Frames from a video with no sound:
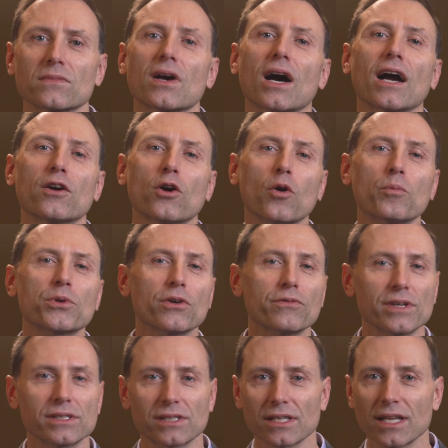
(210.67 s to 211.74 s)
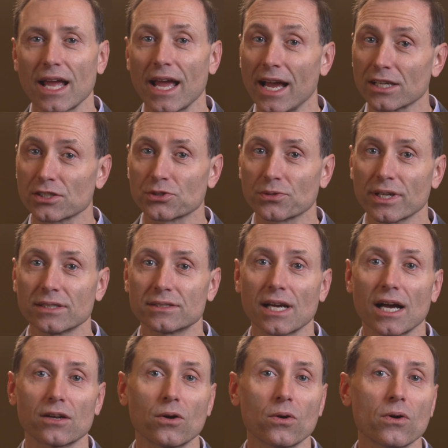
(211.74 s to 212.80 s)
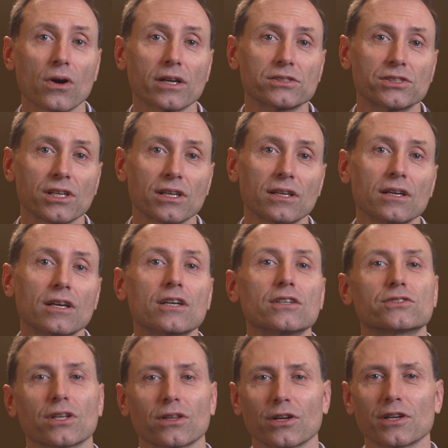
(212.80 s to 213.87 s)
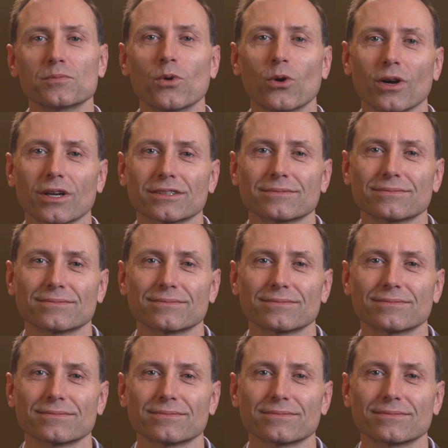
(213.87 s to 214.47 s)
I hope you'll visit ashrae.org to learn more.